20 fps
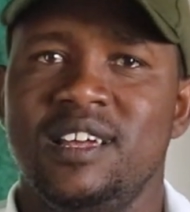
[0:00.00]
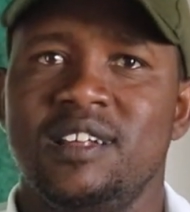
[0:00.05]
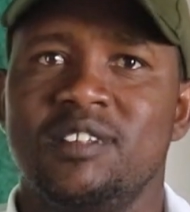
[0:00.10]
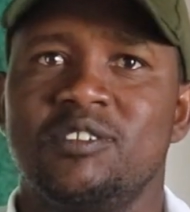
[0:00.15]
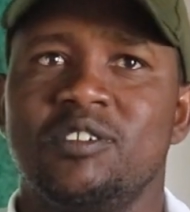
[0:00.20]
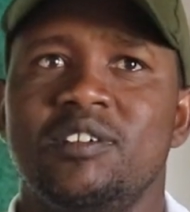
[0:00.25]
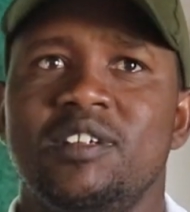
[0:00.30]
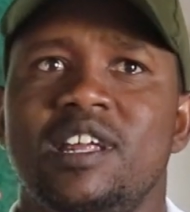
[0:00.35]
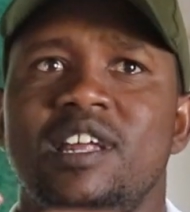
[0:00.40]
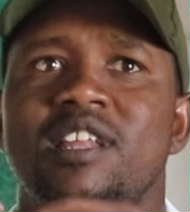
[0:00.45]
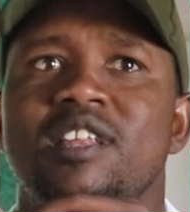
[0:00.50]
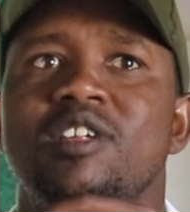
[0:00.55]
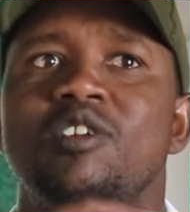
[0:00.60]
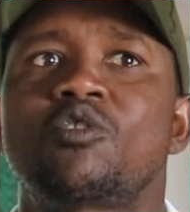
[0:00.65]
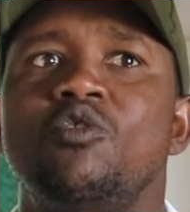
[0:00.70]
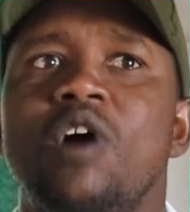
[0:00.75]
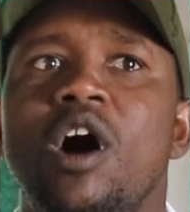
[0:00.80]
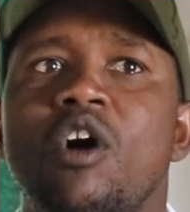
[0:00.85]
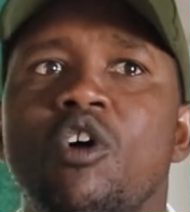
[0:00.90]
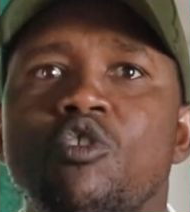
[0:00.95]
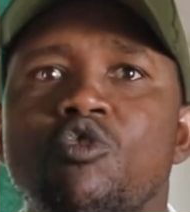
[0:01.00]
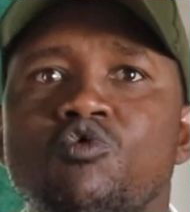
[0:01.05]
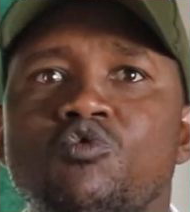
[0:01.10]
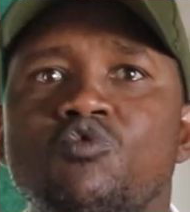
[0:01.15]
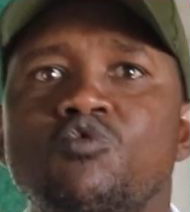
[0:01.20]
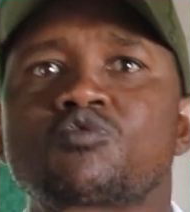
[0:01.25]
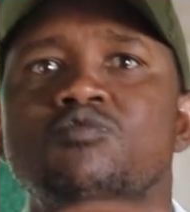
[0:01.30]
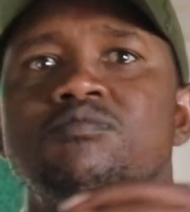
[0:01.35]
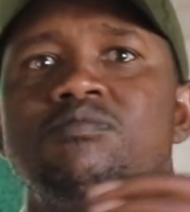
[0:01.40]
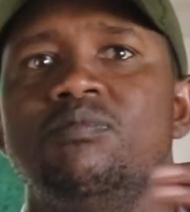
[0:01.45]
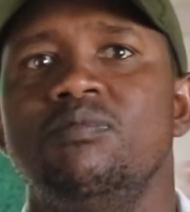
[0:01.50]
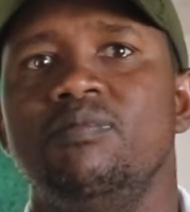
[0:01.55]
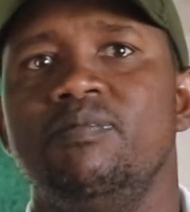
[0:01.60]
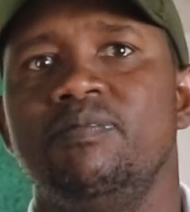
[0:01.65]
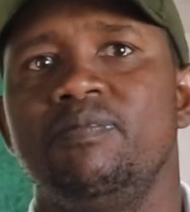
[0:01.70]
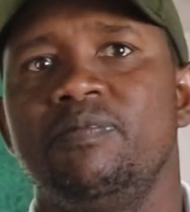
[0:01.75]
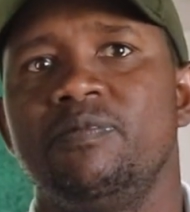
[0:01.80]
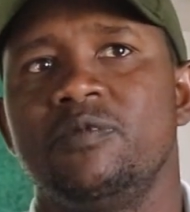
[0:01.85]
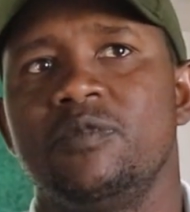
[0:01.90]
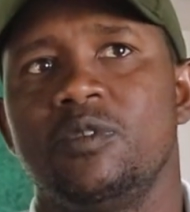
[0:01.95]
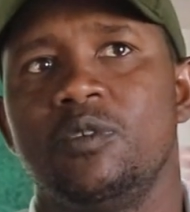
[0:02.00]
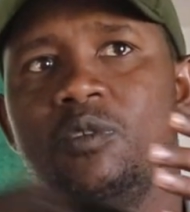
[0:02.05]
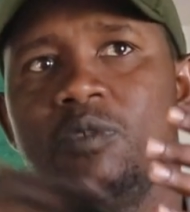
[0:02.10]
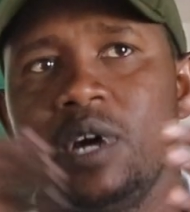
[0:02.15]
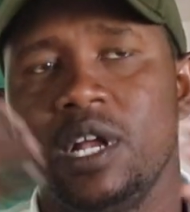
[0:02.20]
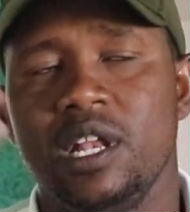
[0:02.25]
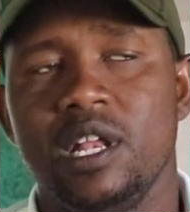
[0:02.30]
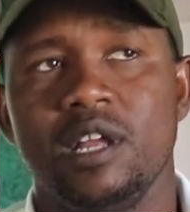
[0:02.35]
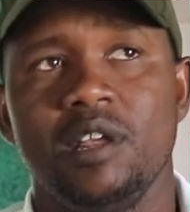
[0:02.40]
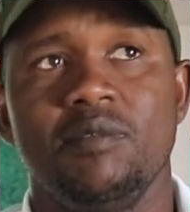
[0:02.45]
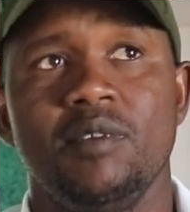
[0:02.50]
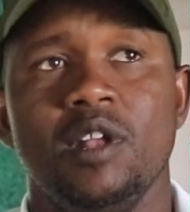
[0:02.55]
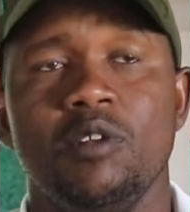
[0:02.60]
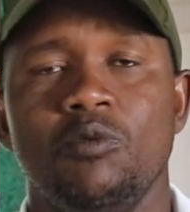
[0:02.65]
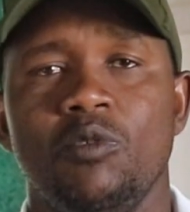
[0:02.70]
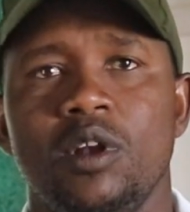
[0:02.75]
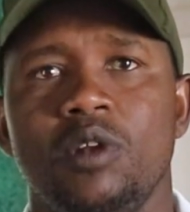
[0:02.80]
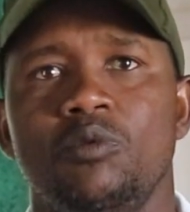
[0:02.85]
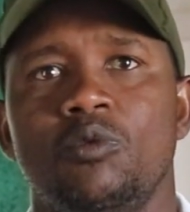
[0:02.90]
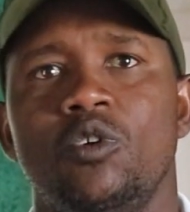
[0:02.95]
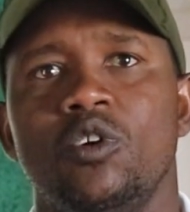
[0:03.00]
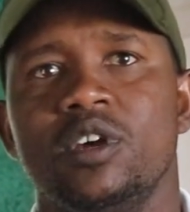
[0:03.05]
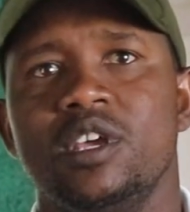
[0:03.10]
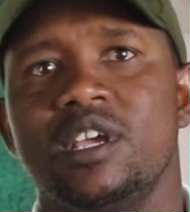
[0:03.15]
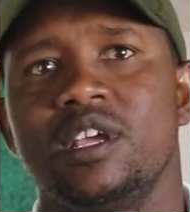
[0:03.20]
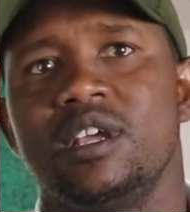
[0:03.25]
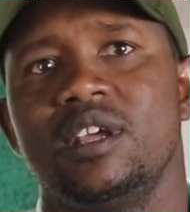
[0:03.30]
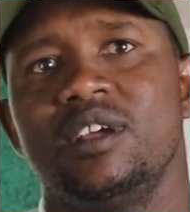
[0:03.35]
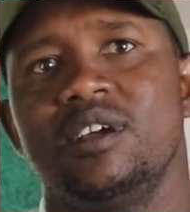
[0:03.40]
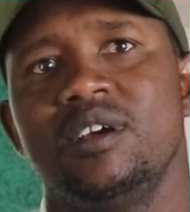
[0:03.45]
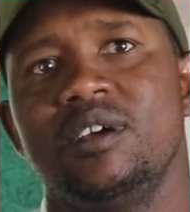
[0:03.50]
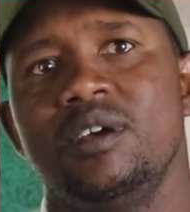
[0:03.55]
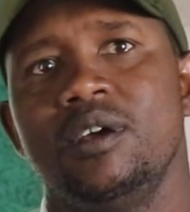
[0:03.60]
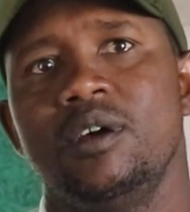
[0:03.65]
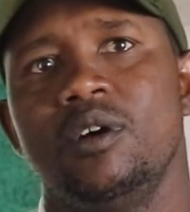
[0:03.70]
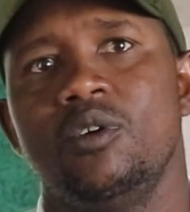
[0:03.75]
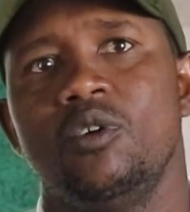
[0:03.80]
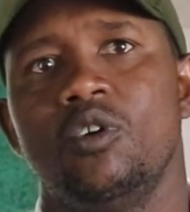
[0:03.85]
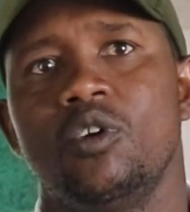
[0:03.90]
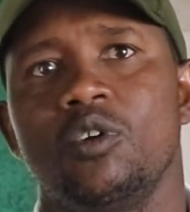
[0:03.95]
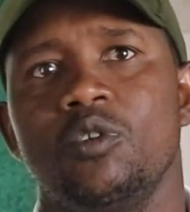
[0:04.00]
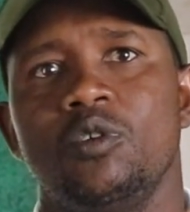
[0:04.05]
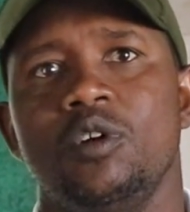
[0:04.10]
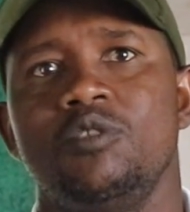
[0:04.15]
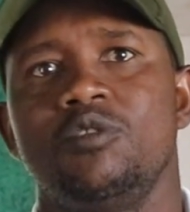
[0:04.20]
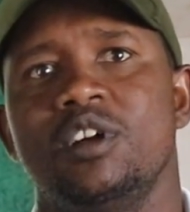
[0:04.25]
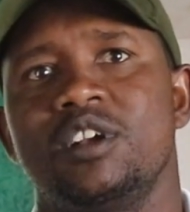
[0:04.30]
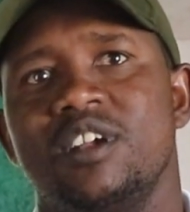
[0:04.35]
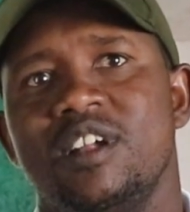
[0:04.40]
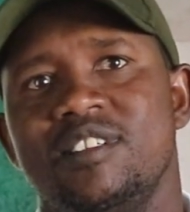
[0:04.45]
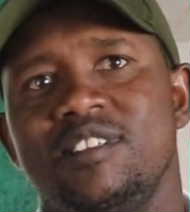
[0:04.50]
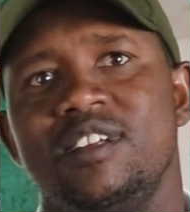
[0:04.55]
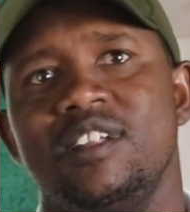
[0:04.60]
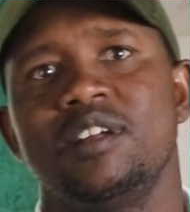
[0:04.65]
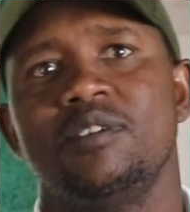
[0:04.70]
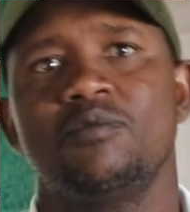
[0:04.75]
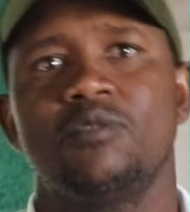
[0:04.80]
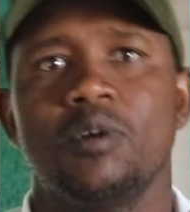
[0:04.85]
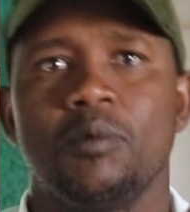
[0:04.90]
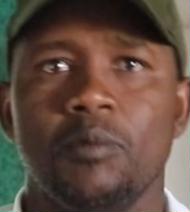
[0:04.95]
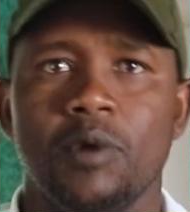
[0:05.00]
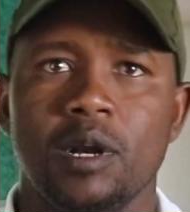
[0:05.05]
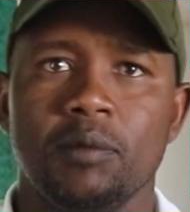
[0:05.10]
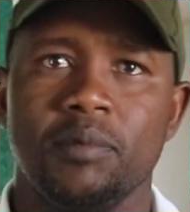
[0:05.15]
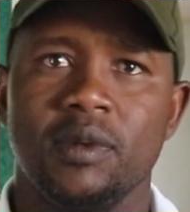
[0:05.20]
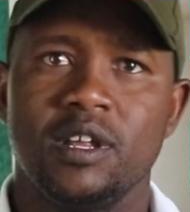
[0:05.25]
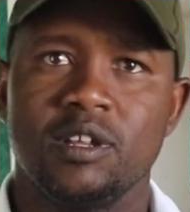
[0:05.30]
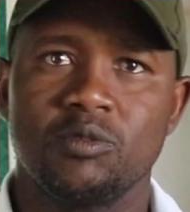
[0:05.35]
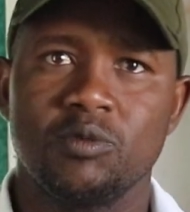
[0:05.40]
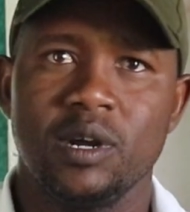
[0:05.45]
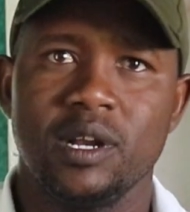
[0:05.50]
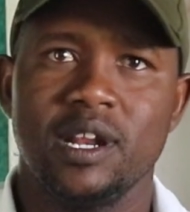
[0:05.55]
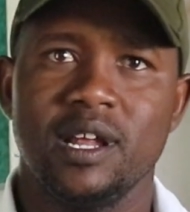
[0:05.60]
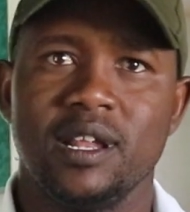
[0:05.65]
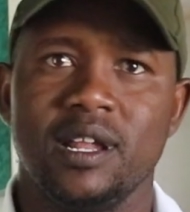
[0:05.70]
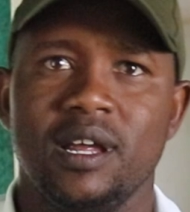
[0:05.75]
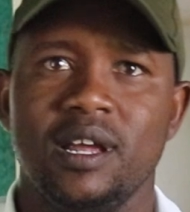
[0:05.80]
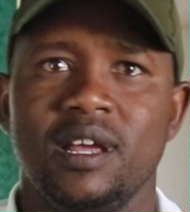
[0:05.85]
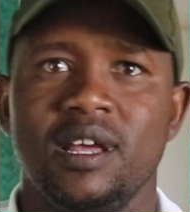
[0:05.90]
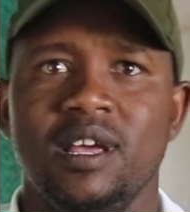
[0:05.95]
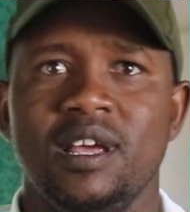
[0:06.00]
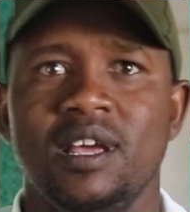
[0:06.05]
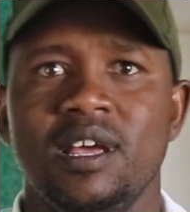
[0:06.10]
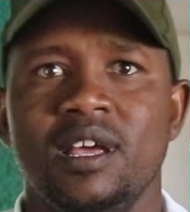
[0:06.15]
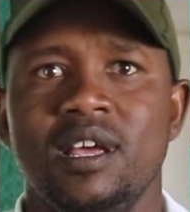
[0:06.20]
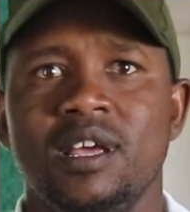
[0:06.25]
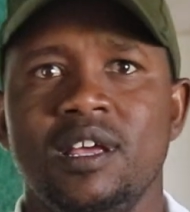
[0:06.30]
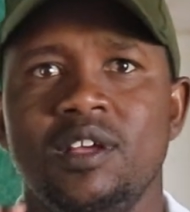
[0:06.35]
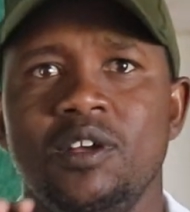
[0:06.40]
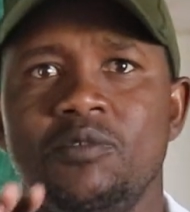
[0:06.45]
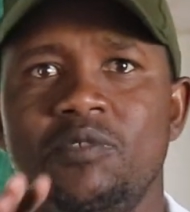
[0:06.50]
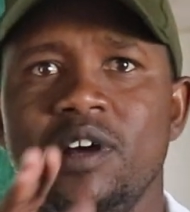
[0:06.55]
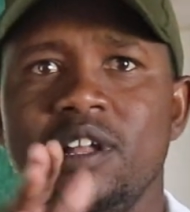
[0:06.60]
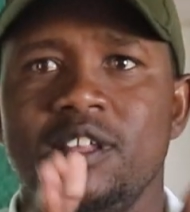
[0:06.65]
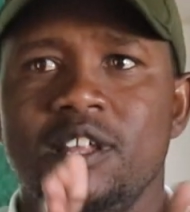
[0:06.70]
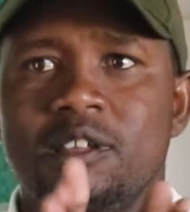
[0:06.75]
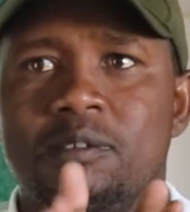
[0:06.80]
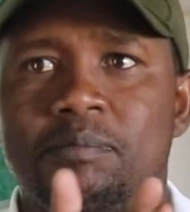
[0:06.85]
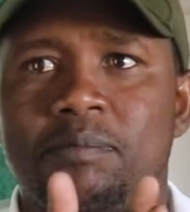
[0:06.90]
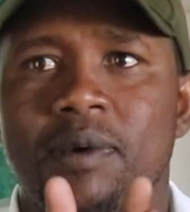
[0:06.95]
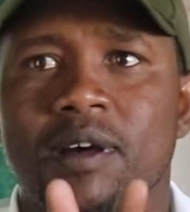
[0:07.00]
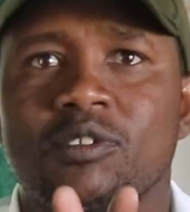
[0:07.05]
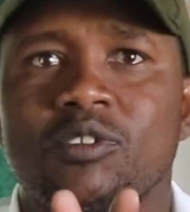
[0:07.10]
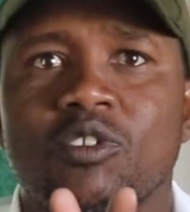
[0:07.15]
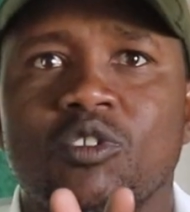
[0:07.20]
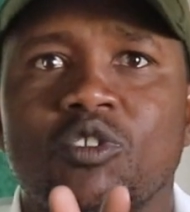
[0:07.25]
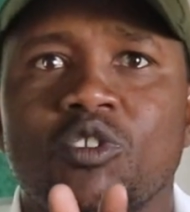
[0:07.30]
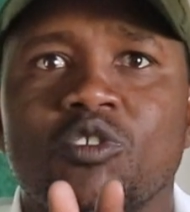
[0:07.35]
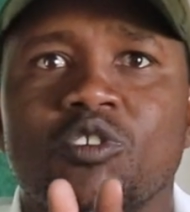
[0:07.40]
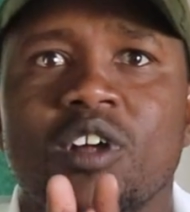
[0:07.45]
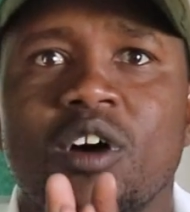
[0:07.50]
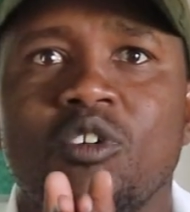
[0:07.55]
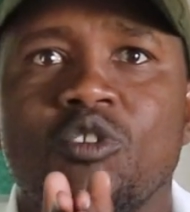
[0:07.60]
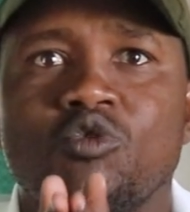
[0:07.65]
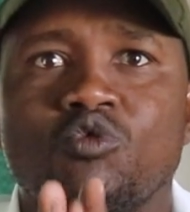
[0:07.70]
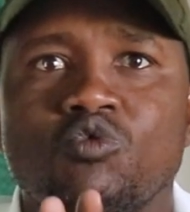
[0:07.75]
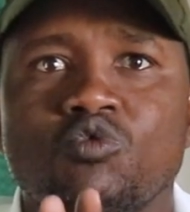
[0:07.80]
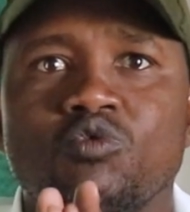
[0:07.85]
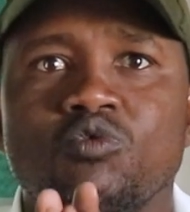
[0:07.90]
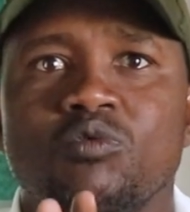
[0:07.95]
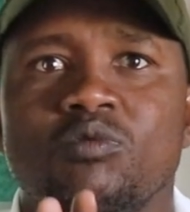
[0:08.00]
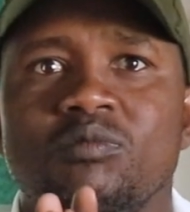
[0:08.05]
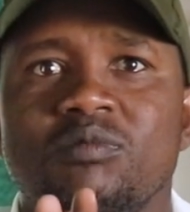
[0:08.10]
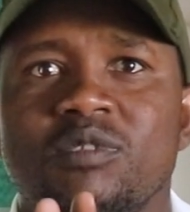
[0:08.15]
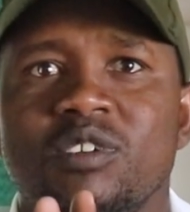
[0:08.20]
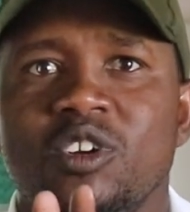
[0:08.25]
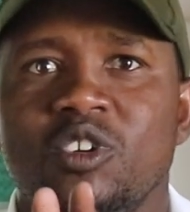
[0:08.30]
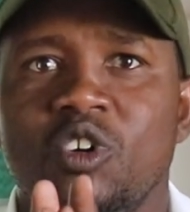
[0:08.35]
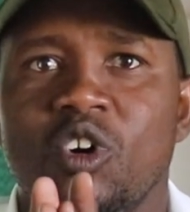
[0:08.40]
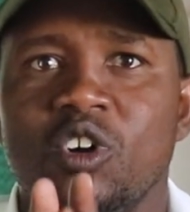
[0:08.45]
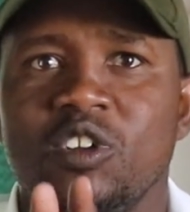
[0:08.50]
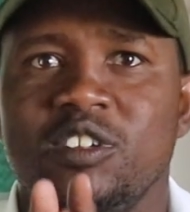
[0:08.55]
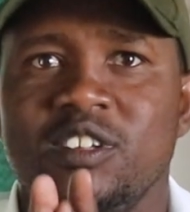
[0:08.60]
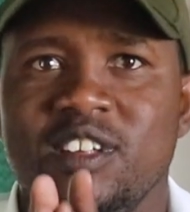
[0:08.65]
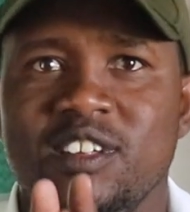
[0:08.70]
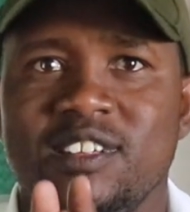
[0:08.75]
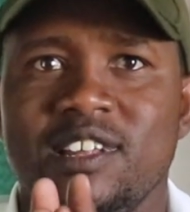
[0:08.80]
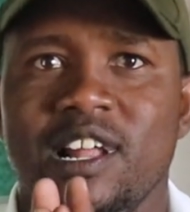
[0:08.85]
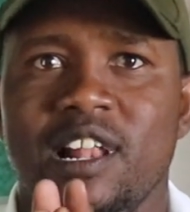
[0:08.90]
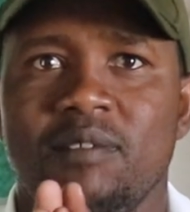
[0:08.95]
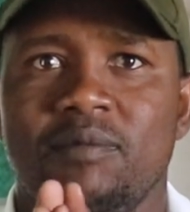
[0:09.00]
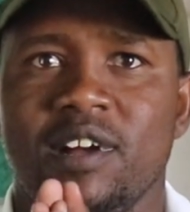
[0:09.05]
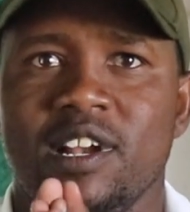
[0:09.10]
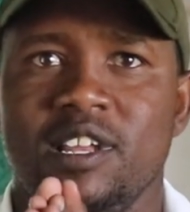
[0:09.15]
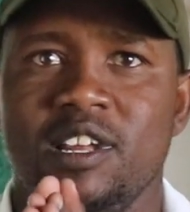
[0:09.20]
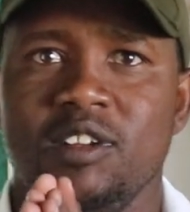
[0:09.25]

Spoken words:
So they knew how to, even when walking, or when you're transiting from one place to another, you find this person knows how to dodge this elephant.